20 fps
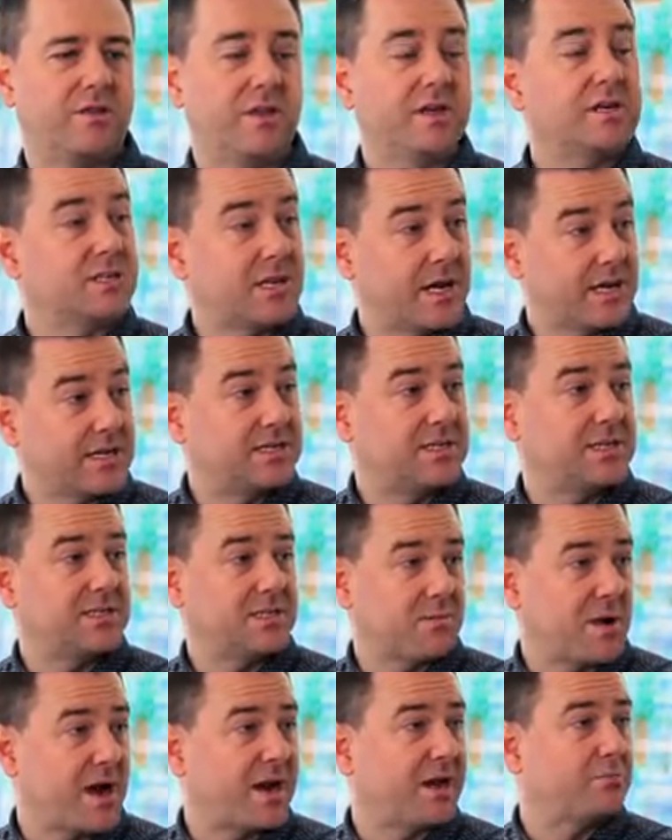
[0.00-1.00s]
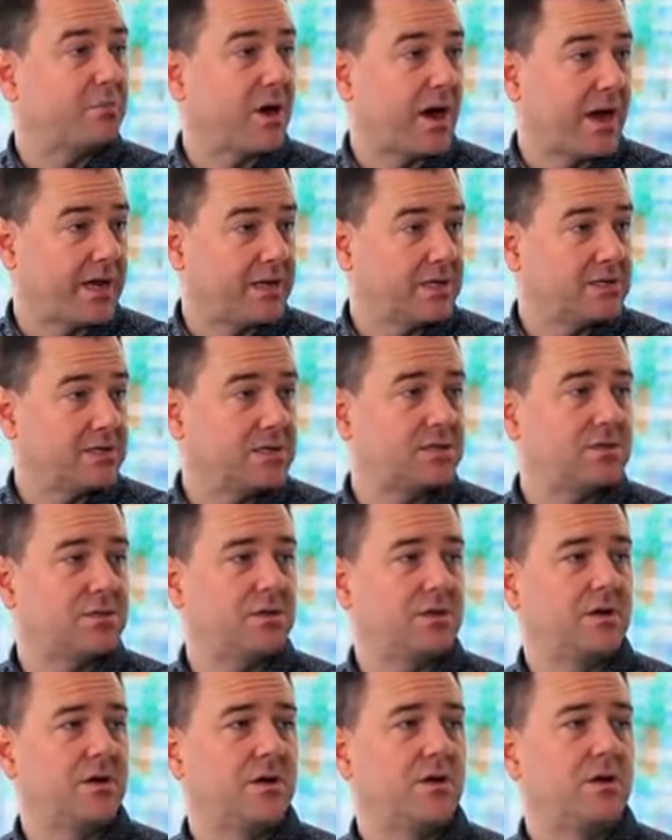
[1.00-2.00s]
things like systematic bias
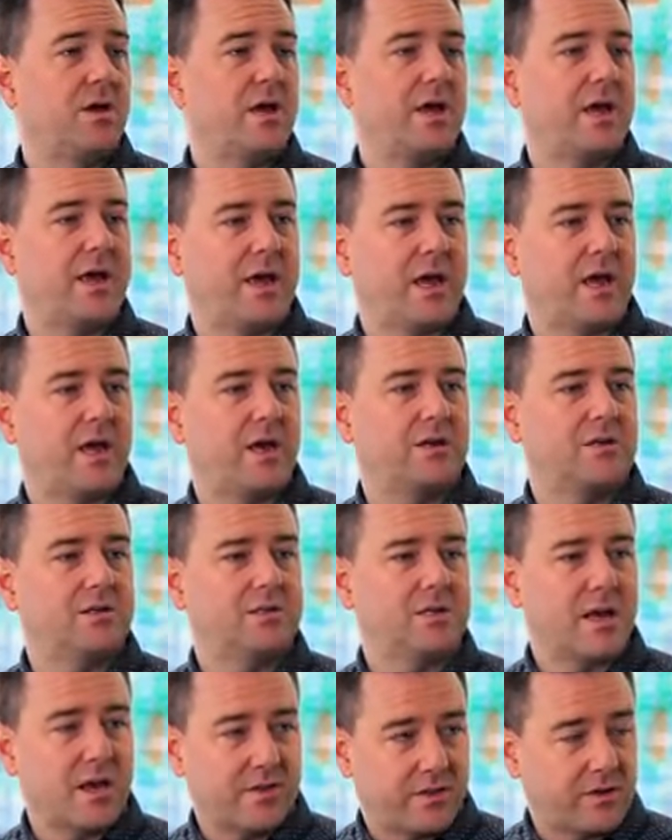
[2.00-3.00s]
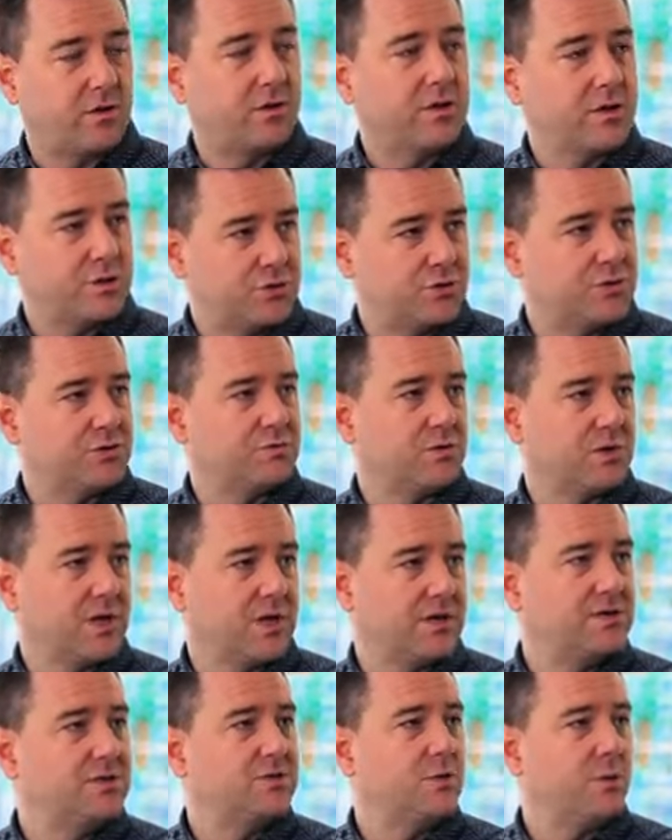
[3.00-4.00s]
and ethical issues
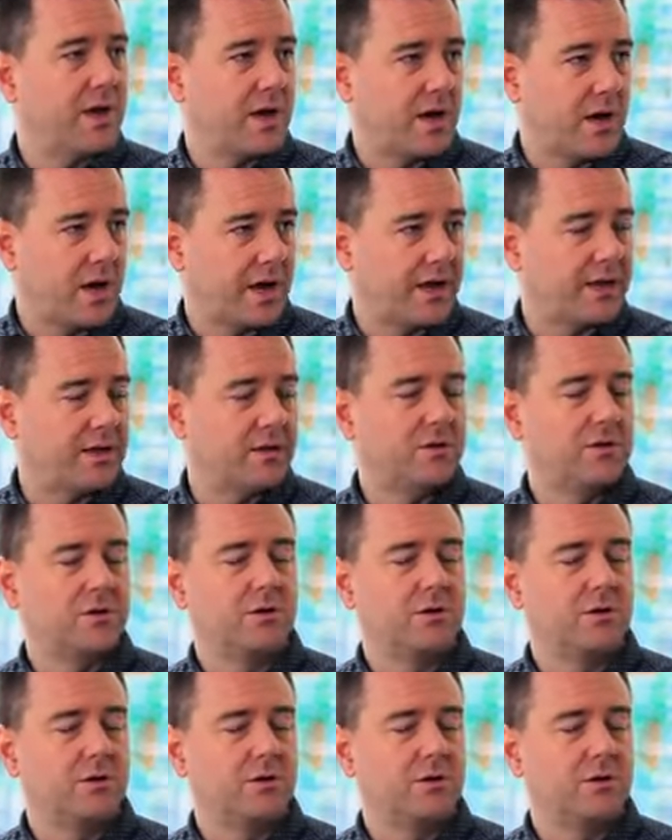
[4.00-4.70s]
related to AI.